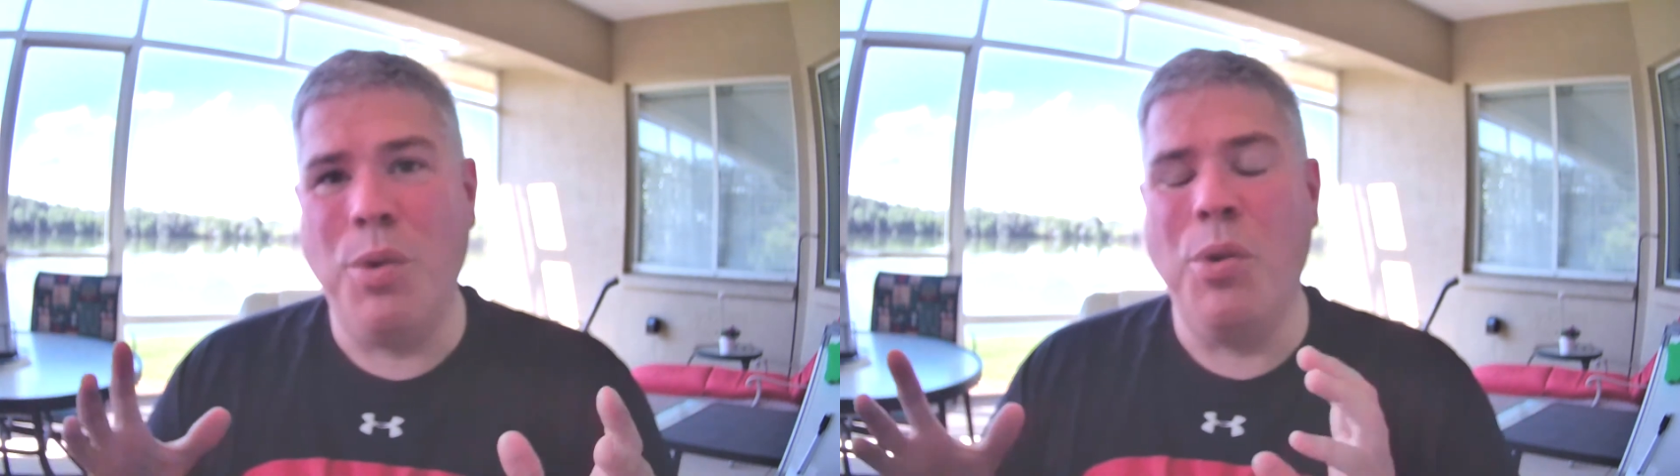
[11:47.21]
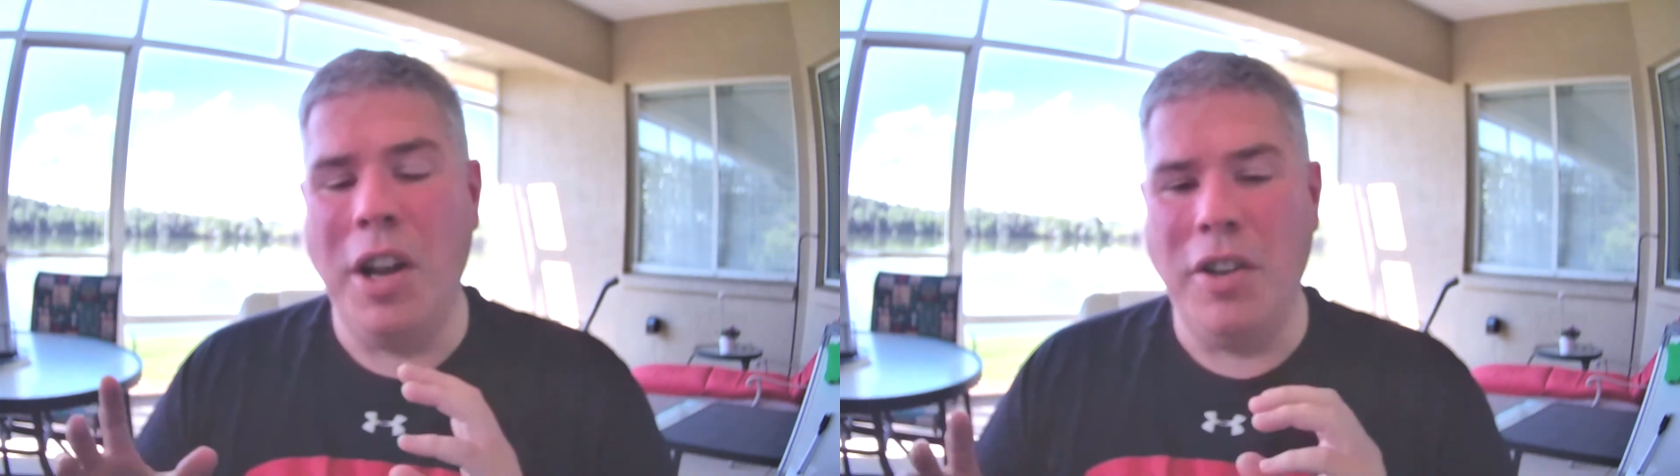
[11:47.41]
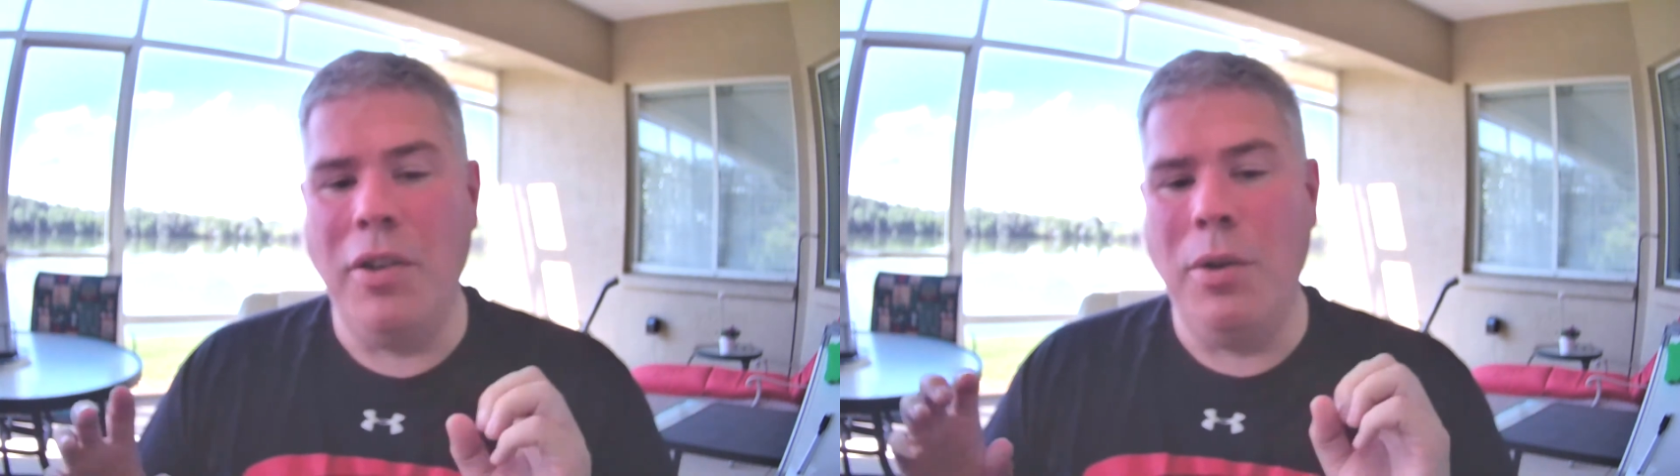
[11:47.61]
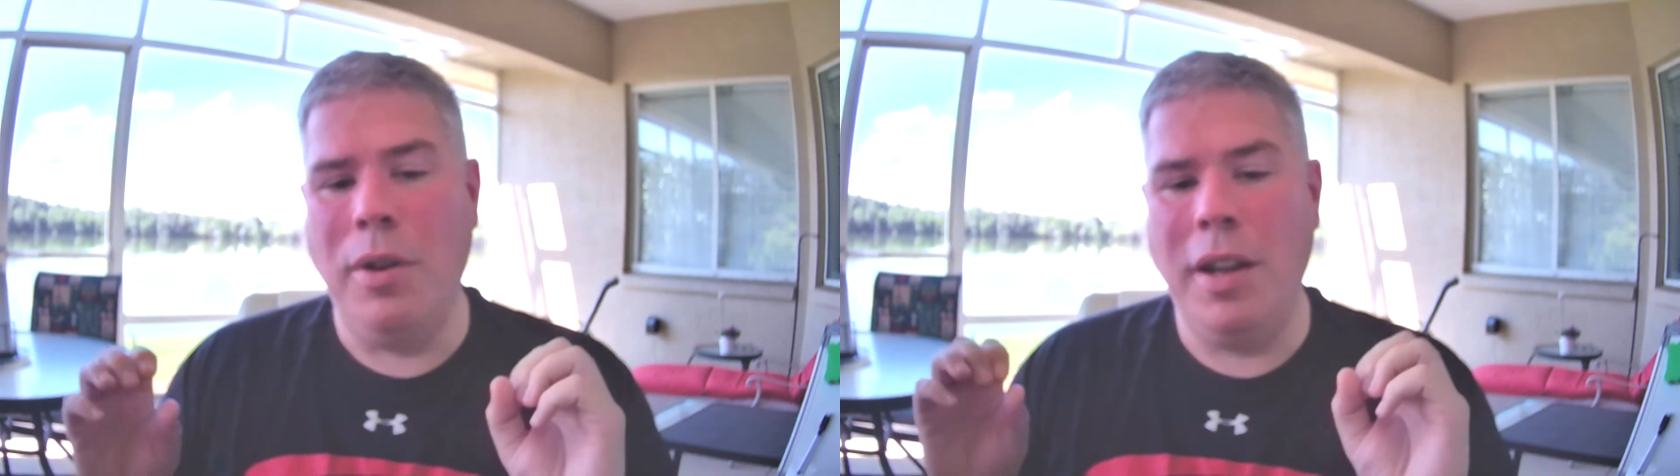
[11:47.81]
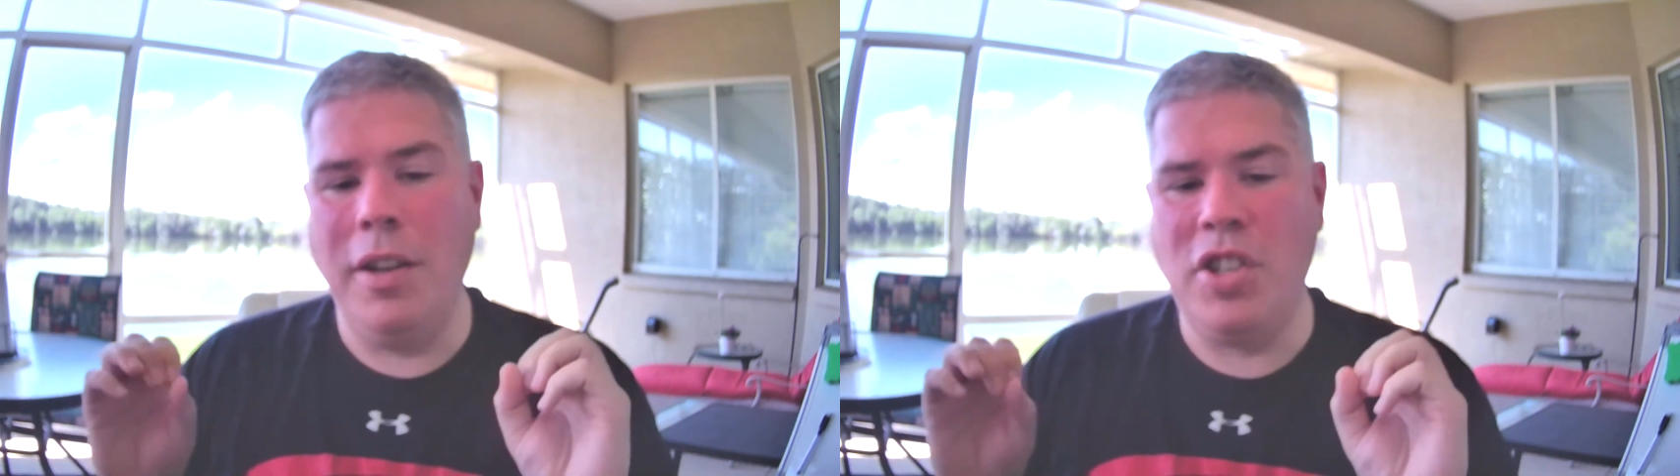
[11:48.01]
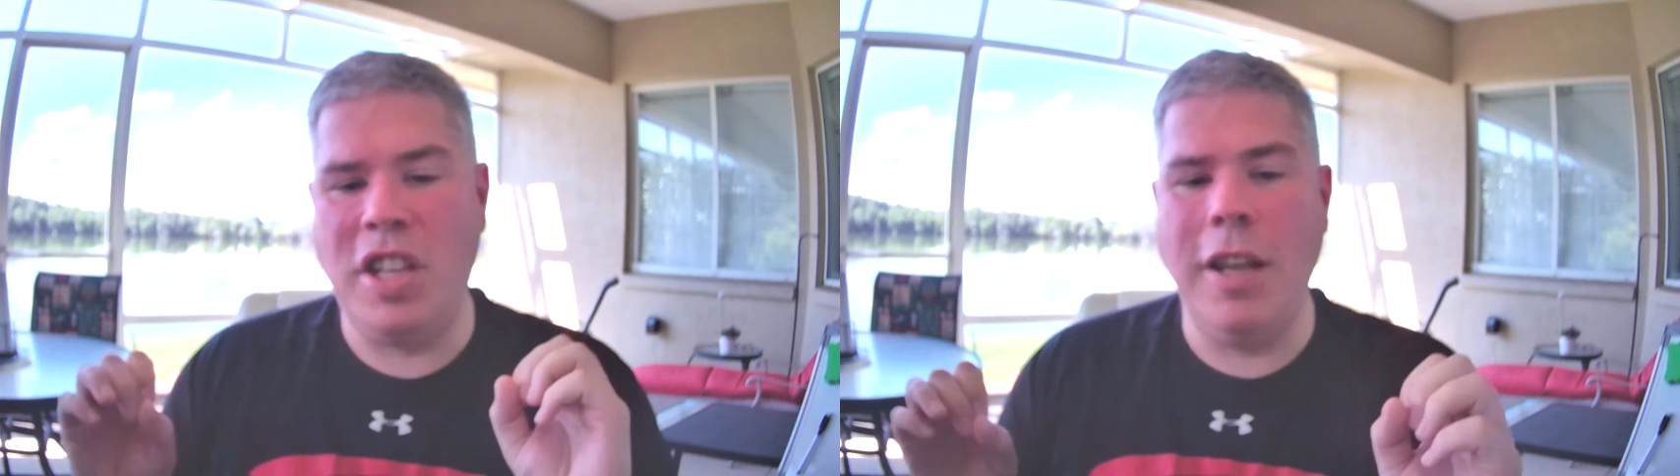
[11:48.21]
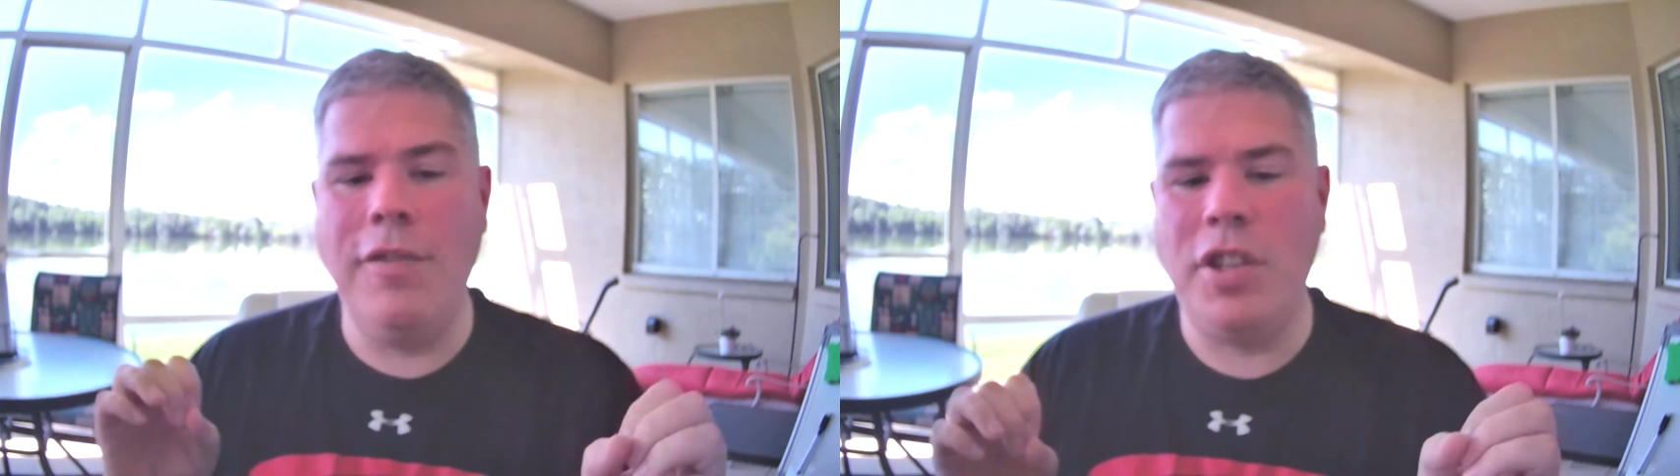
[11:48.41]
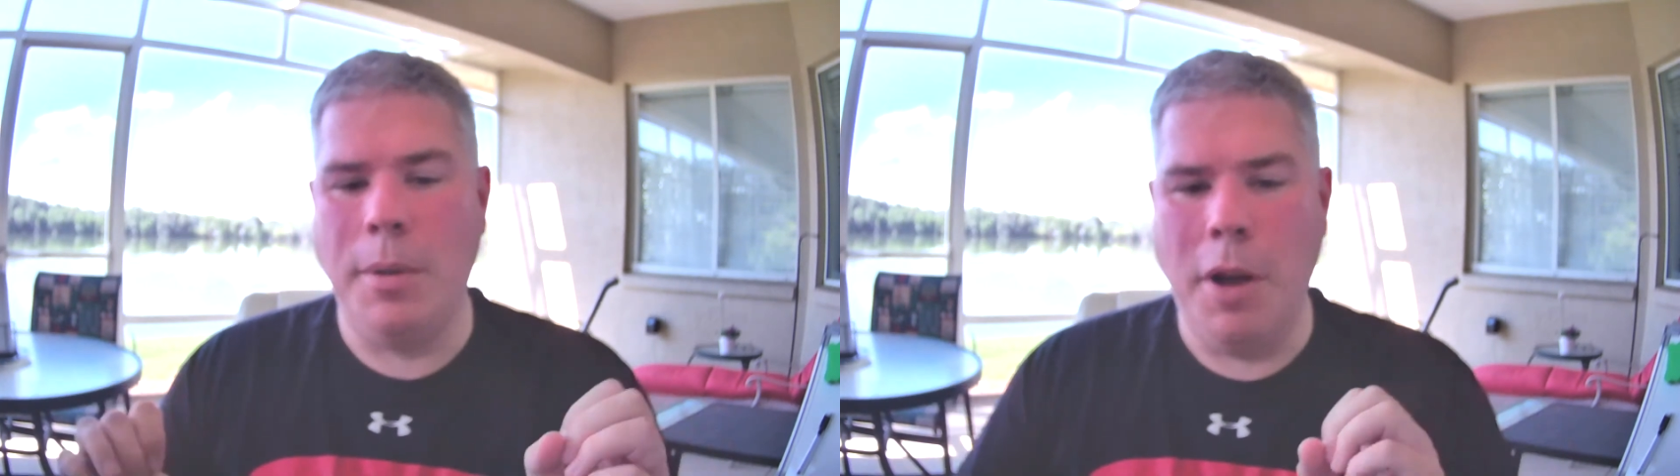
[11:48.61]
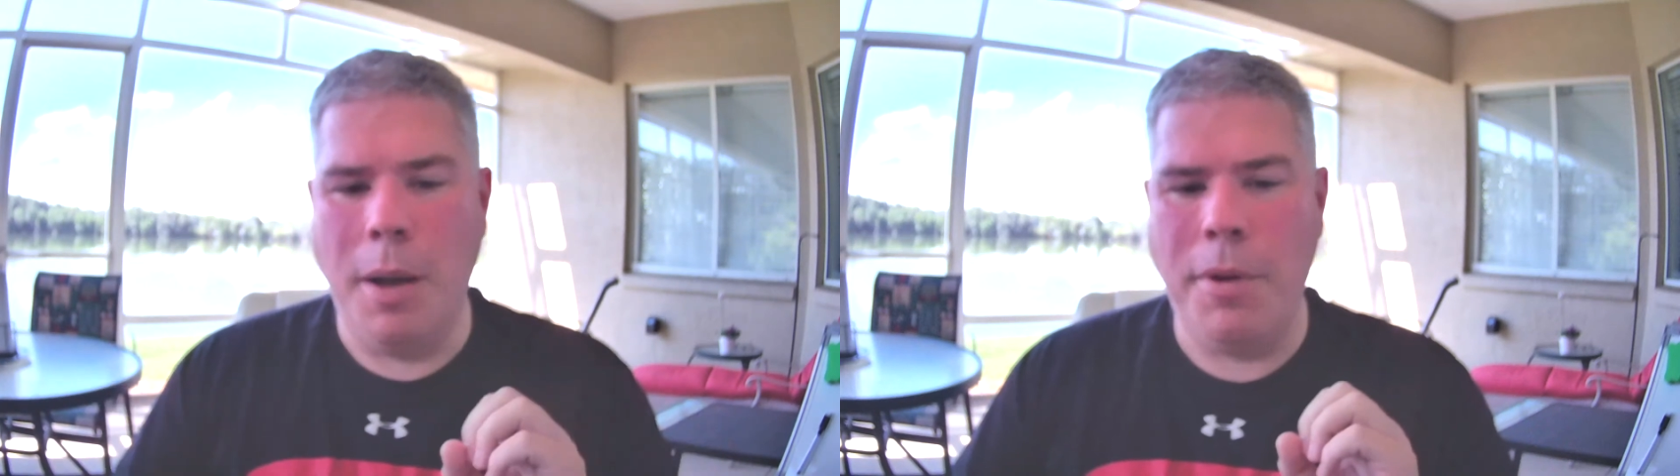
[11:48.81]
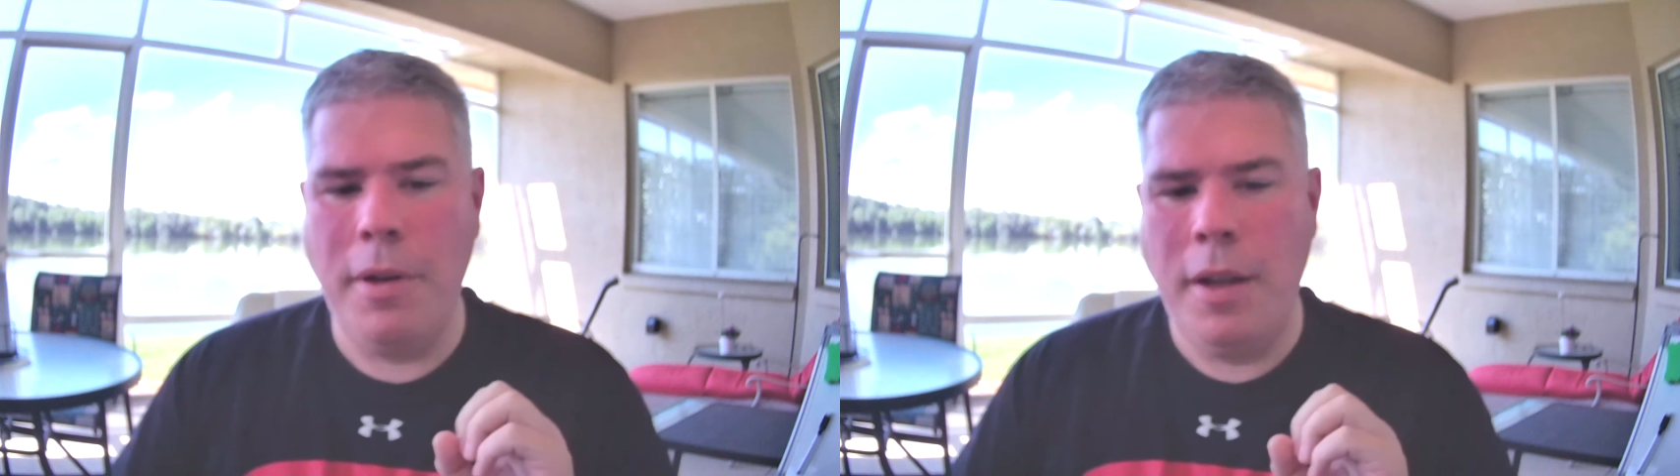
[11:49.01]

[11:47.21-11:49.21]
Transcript: what do I do, is give some up.